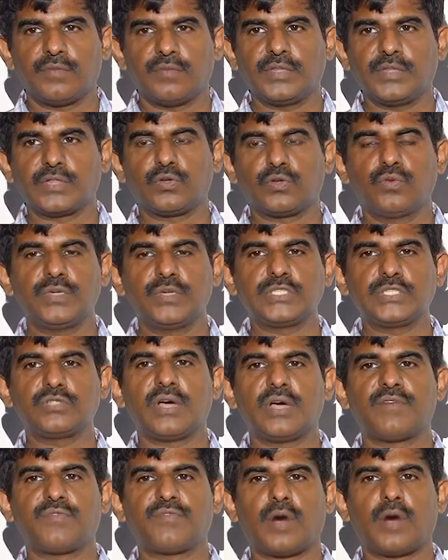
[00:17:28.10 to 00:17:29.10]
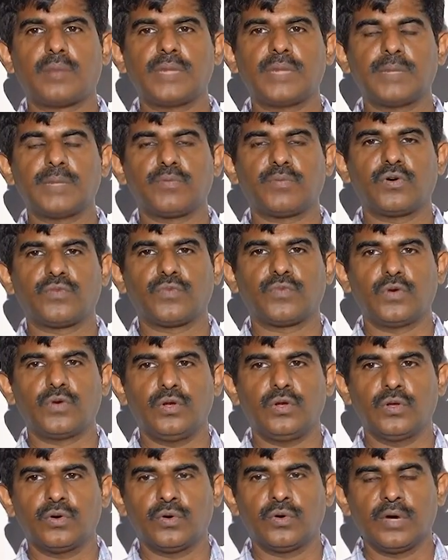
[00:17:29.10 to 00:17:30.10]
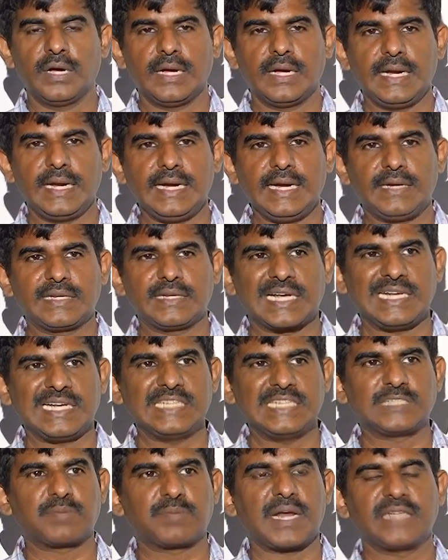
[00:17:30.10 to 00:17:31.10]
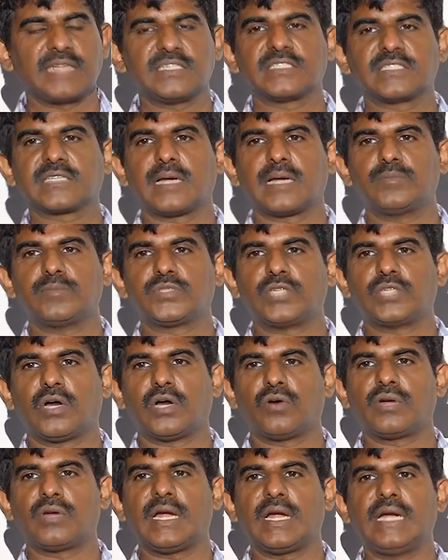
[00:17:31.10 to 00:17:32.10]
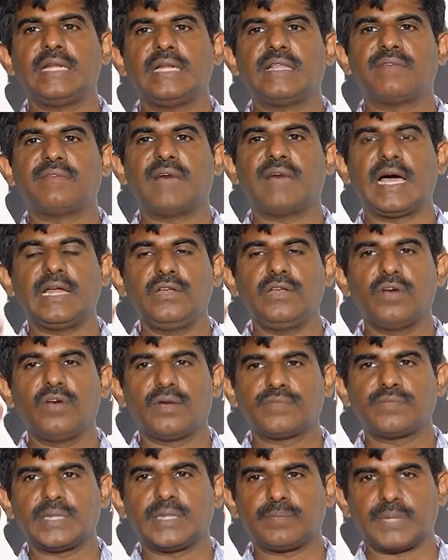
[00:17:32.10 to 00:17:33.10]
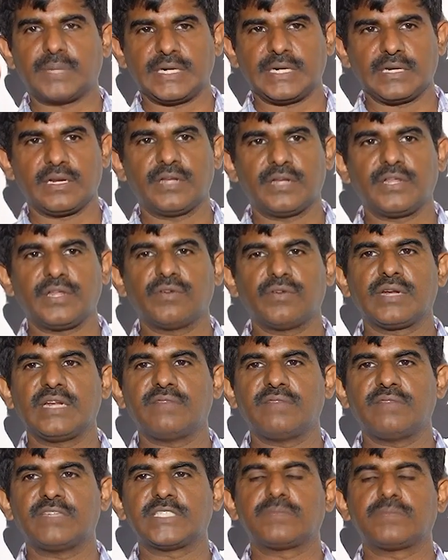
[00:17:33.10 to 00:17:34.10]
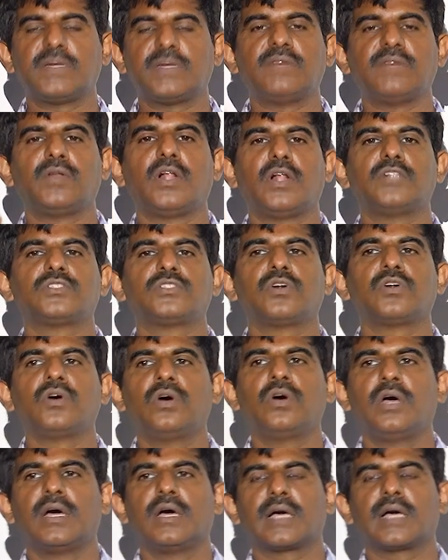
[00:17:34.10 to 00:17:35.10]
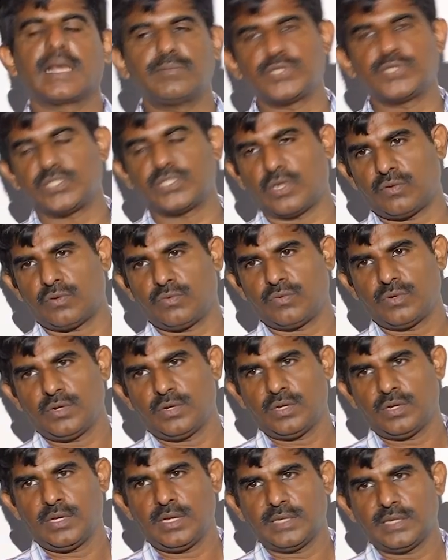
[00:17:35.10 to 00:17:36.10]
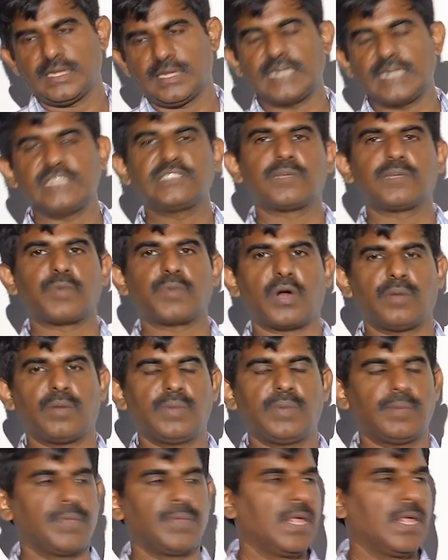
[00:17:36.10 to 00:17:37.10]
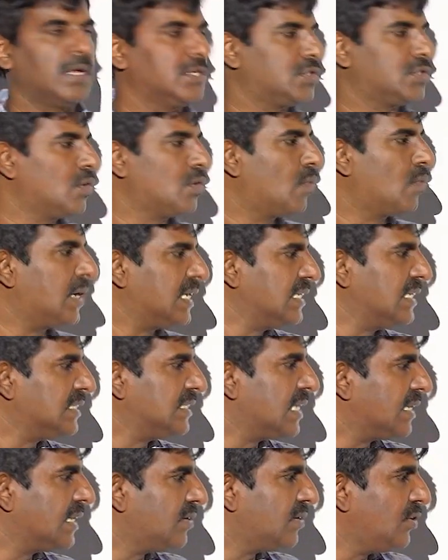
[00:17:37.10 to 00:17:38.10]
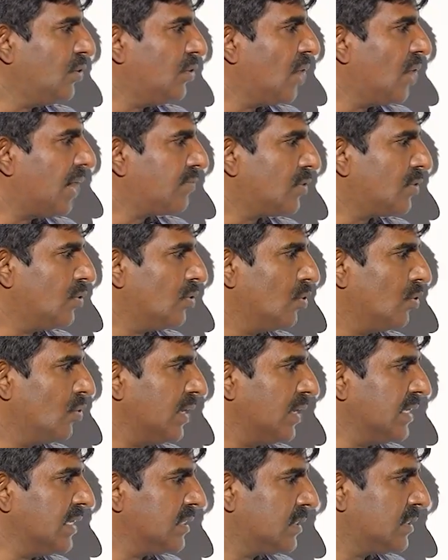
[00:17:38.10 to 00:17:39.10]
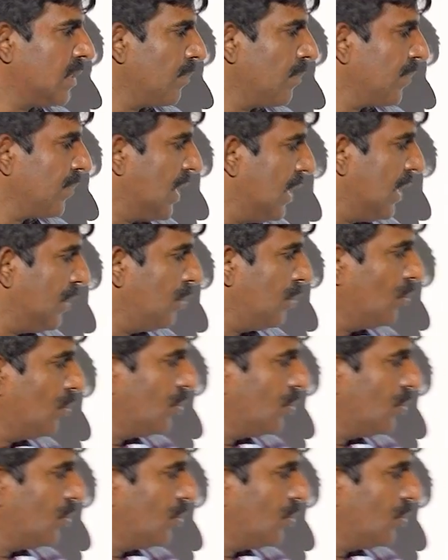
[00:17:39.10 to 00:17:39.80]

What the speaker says: through which you have formed a portfolio, its prices comes down and the value of that particular your investment will also comes down. That is the problem. So what is that you have to do is you